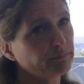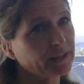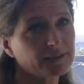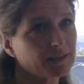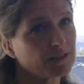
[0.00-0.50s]

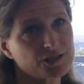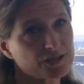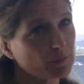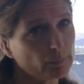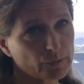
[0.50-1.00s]

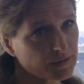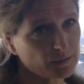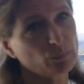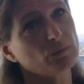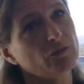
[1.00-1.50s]
pinkish
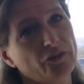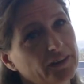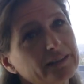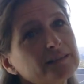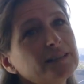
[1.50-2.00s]
impossible
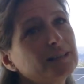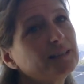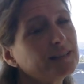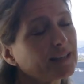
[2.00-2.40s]
thing,